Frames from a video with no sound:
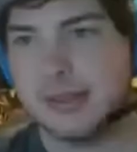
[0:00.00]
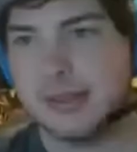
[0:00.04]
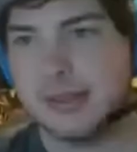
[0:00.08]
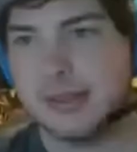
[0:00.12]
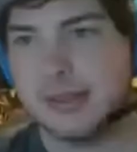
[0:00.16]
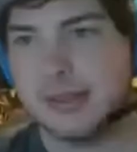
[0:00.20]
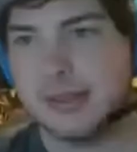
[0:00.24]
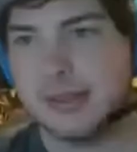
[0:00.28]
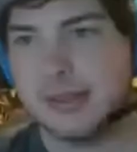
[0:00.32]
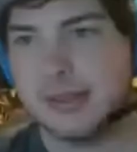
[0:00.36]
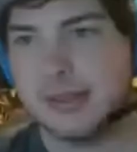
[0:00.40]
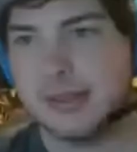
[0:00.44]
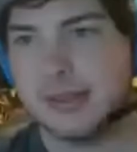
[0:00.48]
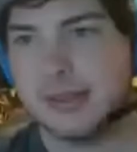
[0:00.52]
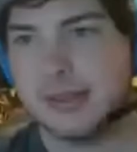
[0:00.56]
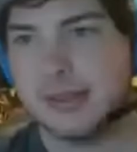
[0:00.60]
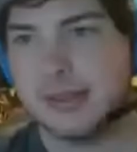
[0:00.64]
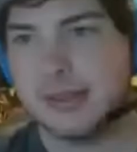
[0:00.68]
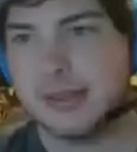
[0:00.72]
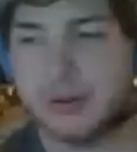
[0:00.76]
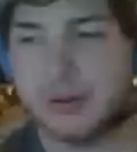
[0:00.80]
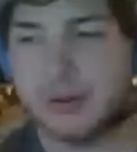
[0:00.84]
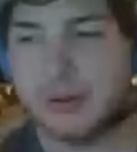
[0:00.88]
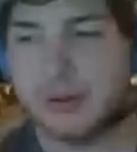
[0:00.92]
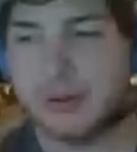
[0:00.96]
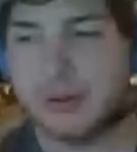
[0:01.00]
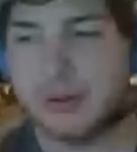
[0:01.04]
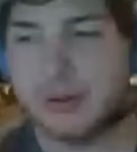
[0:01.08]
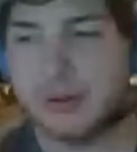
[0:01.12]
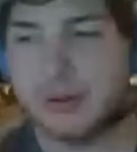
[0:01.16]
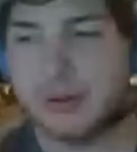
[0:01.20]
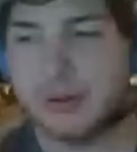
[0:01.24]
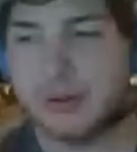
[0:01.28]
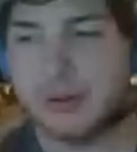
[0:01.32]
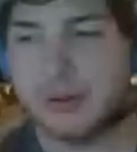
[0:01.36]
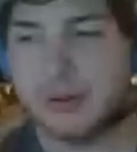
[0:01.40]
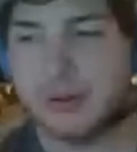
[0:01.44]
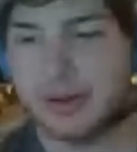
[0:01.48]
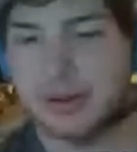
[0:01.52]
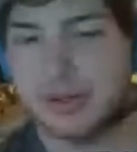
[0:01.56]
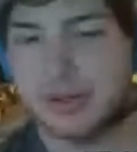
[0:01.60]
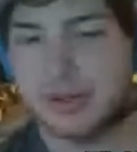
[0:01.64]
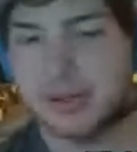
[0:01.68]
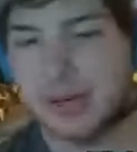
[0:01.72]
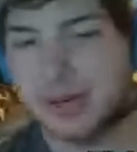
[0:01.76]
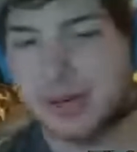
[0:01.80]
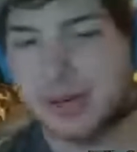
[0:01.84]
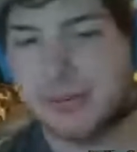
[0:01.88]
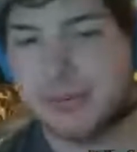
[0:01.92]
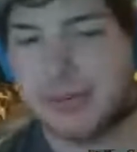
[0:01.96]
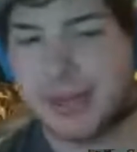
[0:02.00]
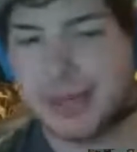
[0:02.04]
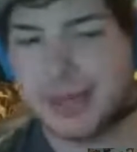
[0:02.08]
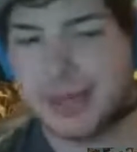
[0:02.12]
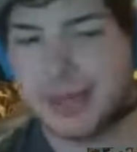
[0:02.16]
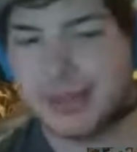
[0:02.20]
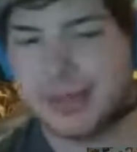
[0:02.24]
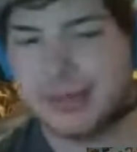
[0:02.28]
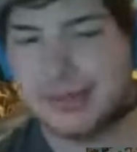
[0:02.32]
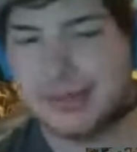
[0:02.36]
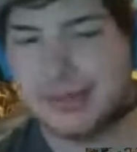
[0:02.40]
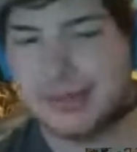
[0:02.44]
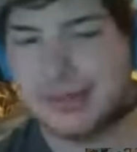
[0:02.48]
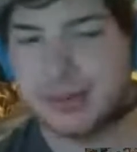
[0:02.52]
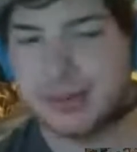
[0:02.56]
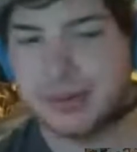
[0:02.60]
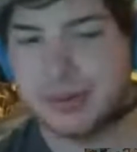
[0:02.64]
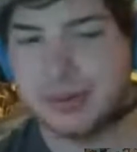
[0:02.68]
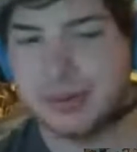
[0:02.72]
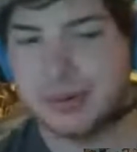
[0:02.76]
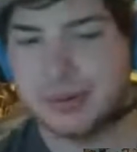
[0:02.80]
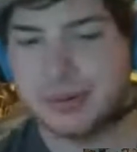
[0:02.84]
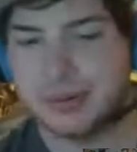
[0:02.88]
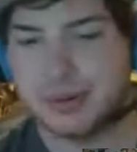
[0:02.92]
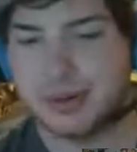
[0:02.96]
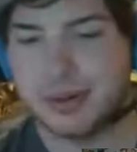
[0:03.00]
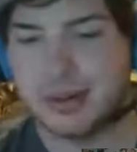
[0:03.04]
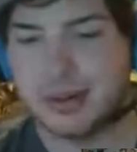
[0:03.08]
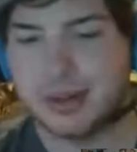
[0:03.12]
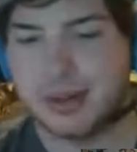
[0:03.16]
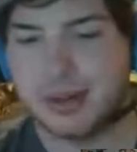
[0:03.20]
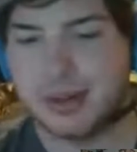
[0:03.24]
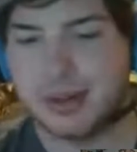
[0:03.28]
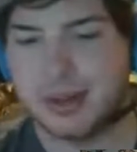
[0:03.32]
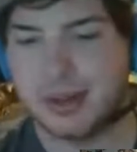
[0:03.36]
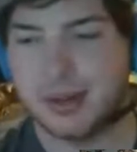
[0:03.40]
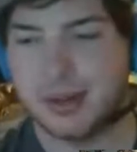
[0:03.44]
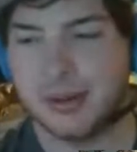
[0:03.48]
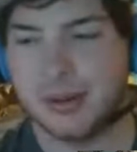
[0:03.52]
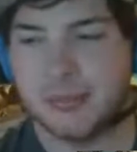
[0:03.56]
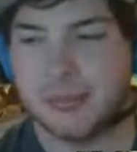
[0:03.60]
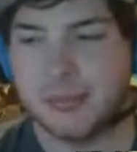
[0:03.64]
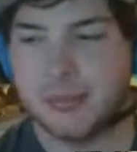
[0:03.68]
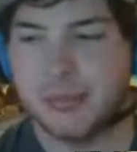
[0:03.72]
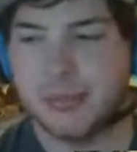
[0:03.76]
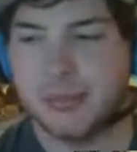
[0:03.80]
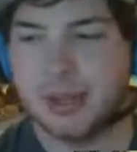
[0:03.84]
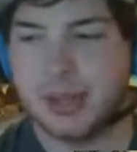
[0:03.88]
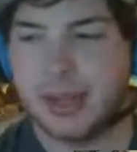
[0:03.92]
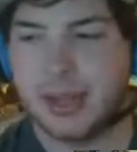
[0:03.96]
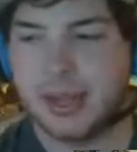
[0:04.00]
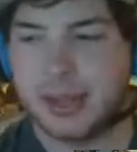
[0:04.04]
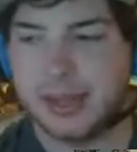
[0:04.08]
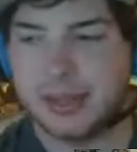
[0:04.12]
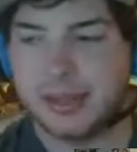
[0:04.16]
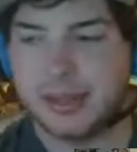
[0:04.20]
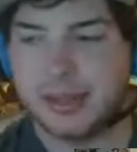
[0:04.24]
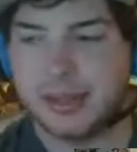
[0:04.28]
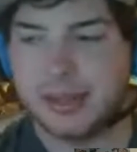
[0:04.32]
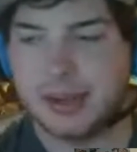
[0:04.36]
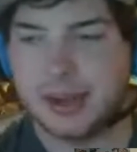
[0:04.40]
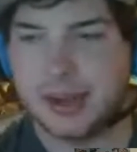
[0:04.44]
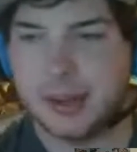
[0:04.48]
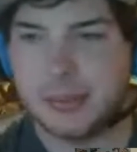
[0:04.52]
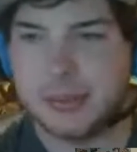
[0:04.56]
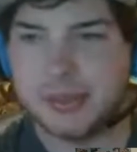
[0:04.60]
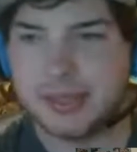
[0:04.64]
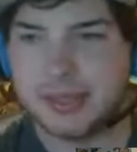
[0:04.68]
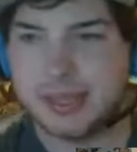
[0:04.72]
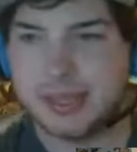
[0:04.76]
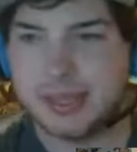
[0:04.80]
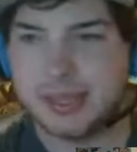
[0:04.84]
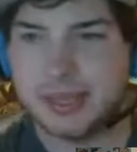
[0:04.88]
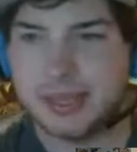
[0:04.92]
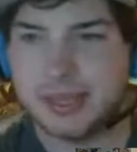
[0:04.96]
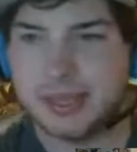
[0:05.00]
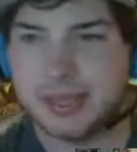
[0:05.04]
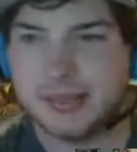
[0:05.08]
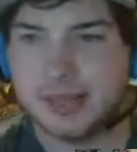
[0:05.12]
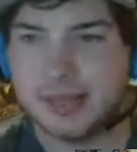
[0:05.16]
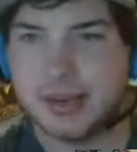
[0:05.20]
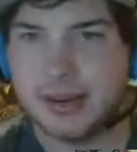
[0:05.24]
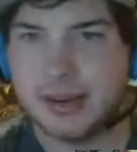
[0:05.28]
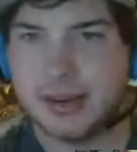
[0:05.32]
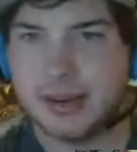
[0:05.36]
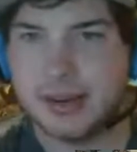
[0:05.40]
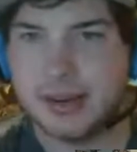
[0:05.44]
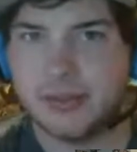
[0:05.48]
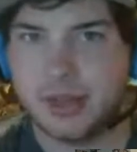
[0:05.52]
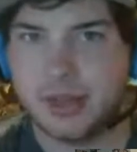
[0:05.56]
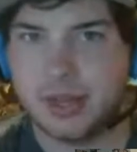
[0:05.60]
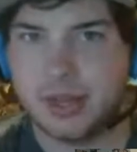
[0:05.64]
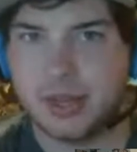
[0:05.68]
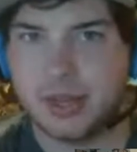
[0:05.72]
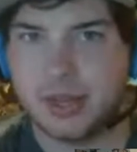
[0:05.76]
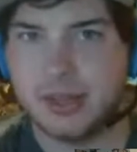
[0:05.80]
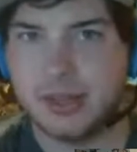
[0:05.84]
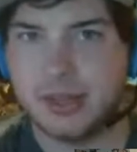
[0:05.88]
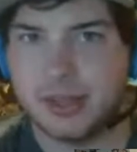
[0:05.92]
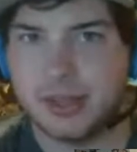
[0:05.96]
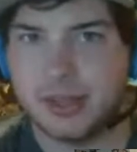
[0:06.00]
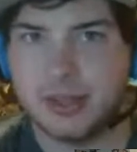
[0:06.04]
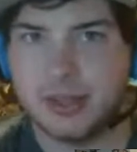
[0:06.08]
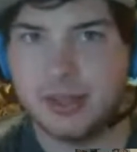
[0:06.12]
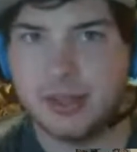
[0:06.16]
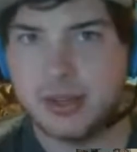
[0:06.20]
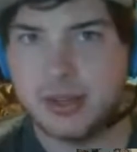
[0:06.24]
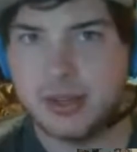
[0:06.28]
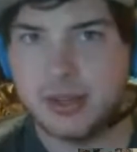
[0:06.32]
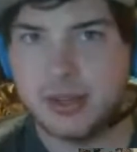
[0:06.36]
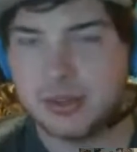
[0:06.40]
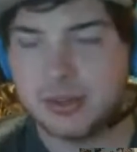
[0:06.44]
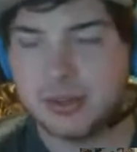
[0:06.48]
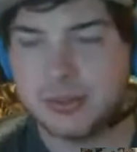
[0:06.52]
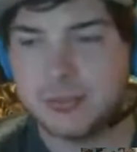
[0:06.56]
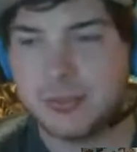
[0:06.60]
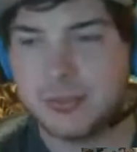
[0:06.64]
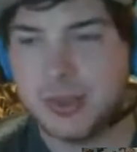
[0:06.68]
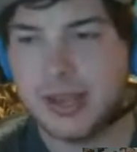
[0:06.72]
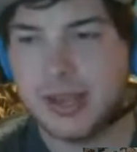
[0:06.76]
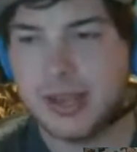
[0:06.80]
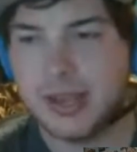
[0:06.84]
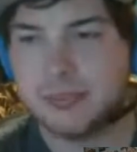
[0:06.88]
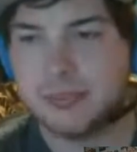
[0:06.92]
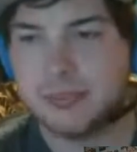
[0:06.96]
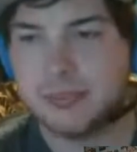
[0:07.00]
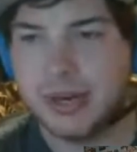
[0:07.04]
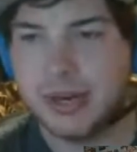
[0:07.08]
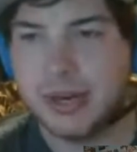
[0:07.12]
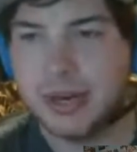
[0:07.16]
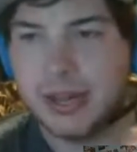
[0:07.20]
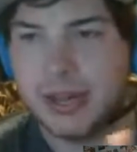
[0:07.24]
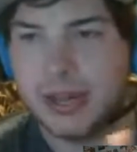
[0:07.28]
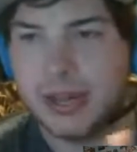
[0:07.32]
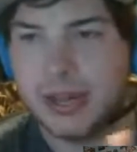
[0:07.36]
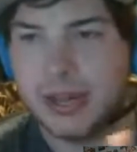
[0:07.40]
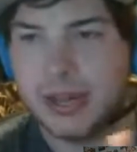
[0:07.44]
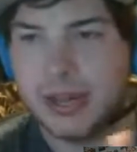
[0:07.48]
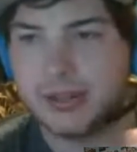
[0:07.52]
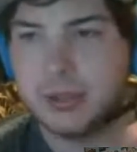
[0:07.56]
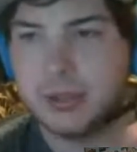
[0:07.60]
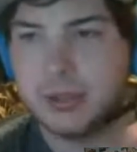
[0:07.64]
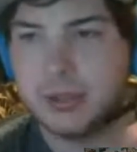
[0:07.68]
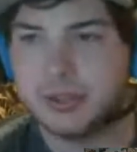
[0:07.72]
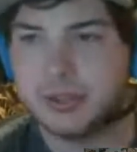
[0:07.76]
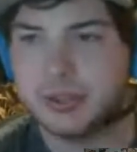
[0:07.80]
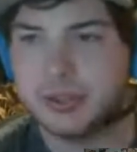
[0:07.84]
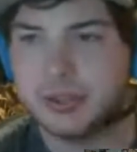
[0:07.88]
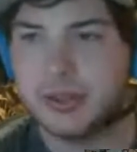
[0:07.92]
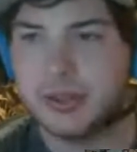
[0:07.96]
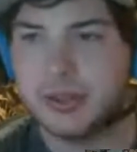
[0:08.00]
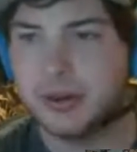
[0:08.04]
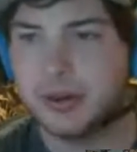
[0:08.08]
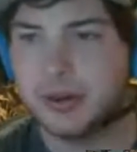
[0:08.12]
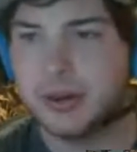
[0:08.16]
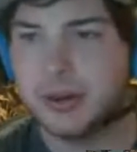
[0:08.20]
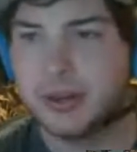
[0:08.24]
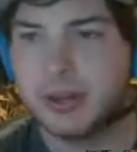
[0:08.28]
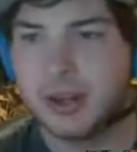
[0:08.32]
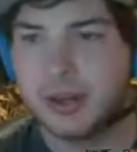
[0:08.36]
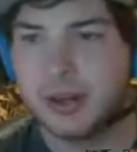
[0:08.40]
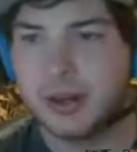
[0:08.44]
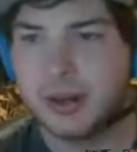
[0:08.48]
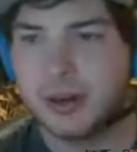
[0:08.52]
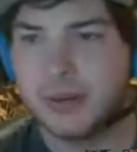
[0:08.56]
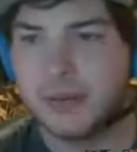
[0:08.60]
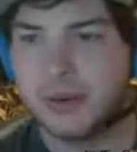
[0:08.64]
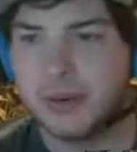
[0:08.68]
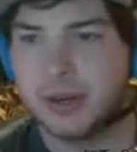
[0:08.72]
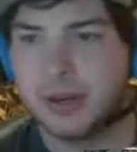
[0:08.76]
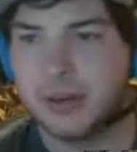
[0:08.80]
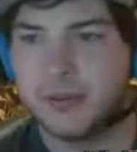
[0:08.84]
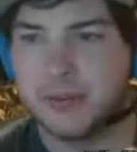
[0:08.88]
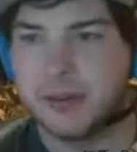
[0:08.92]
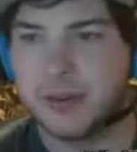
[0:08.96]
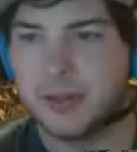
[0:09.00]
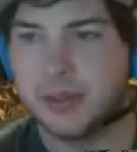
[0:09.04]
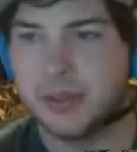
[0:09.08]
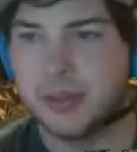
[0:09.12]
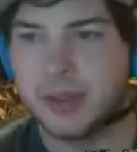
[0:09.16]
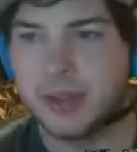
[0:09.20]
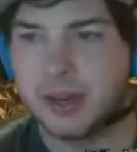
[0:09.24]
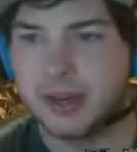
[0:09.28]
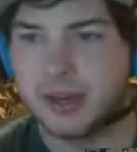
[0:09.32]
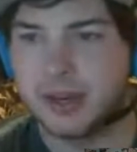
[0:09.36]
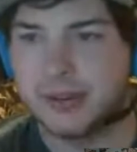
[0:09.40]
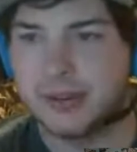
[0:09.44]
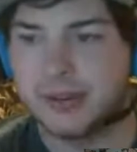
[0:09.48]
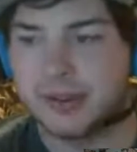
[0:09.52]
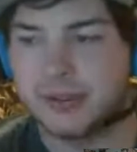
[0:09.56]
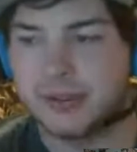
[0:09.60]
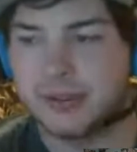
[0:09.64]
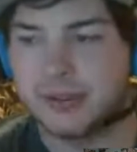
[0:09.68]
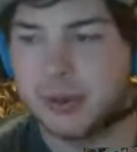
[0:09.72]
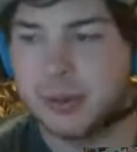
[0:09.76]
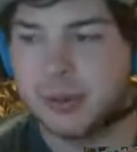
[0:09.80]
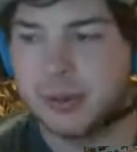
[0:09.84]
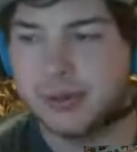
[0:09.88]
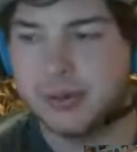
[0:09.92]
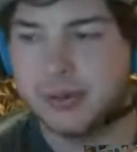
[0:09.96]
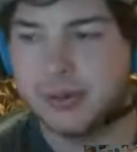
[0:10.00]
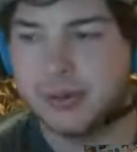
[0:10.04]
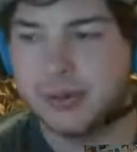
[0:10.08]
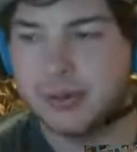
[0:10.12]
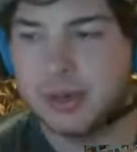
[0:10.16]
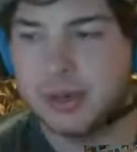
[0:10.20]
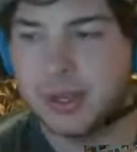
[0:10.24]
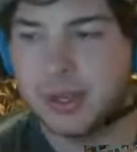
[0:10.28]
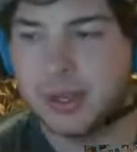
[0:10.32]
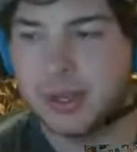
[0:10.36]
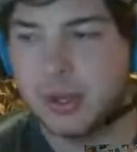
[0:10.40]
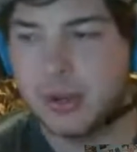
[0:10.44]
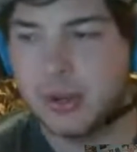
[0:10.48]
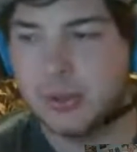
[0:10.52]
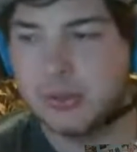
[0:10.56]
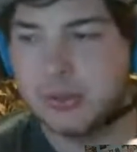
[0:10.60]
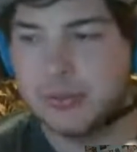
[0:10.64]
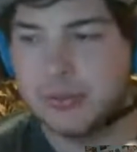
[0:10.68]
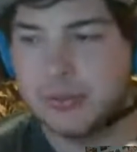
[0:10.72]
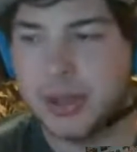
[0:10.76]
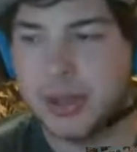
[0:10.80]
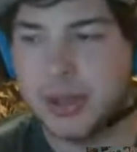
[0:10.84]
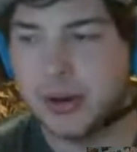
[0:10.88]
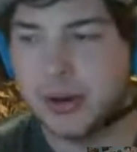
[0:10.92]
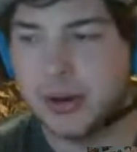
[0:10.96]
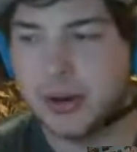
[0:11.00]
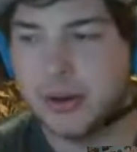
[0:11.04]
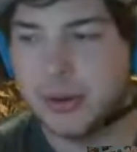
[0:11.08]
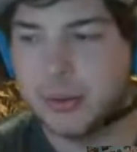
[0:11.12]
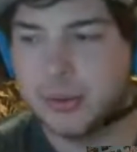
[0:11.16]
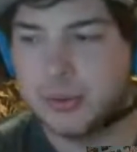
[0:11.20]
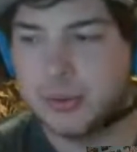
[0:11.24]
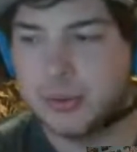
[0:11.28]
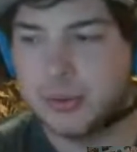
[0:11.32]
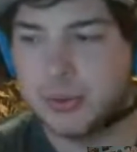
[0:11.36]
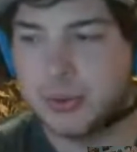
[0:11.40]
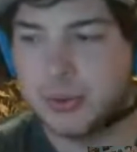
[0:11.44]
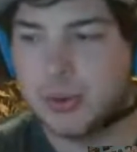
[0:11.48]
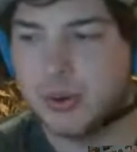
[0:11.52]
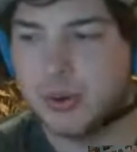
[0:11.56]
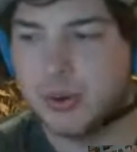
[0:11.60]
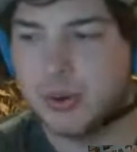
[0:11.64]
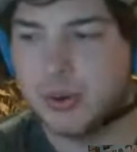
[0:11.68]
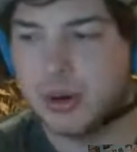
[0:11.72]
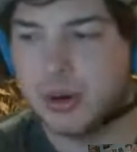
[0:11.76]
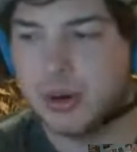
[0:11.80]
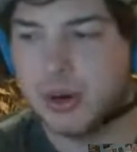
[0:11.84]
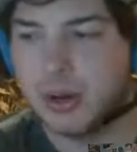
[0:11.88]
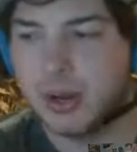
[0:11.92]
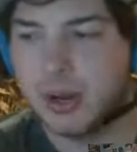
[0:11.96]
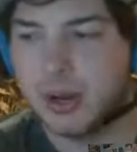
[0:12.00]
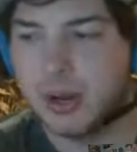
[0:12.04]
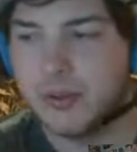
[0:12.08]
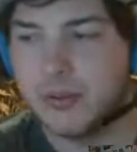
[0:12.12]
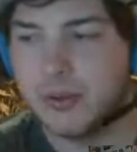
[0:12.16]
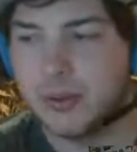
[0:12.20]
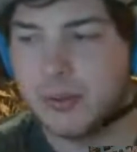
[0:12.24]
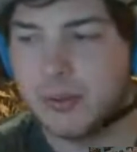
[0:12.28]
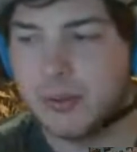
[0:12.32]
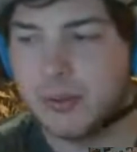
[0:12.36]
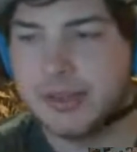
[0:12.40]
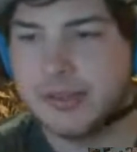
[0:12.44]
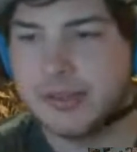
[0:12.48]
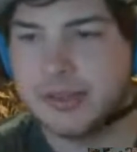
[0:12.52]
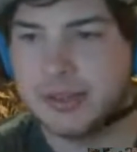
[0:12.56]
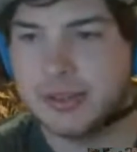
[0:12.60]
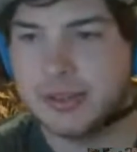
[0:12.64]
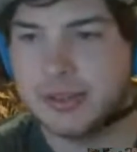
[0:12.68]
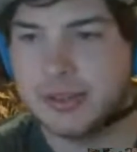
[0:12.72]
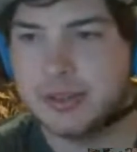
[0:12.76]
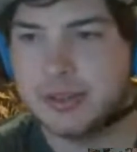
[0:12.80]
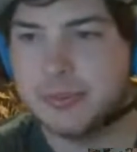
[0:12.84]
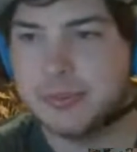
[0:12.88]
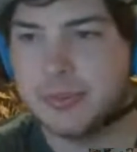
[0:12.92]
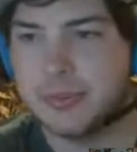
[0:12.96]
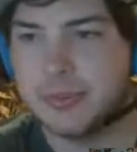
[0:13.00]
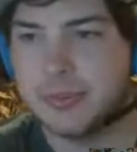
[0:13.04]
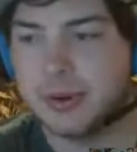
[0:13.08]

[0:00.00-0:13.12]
We're trying to make these two in opposite ends that have in history's past butted heads with each other over different things of who's better, who's more of a racing sport,